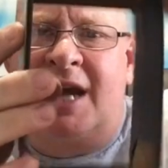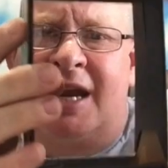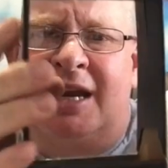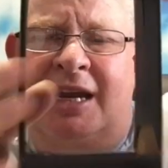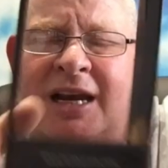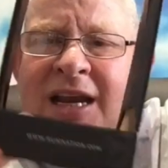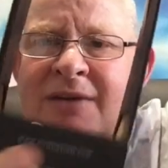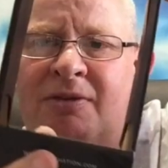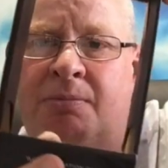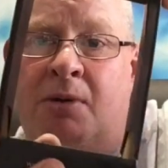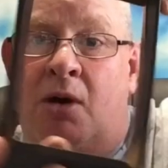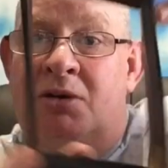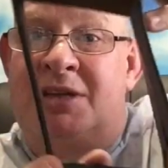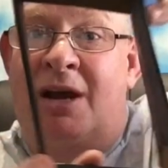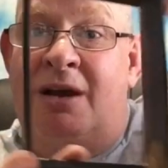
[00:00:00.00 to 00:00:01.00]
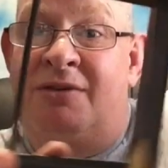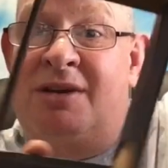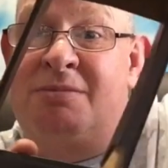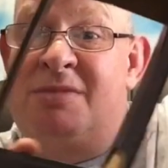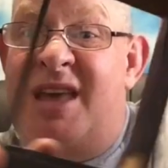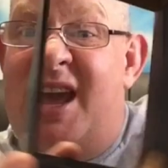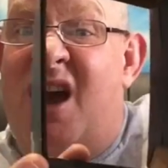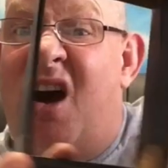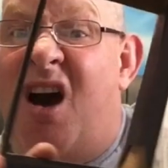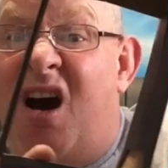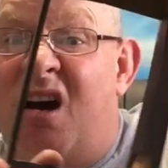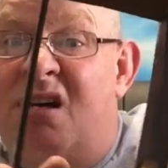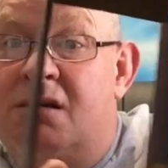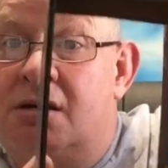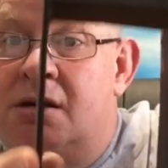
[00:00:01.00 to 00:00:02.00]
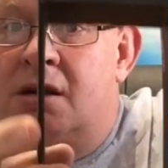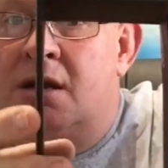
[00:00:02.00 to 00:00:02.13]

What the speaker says: technically if the bottle's out of in, they are.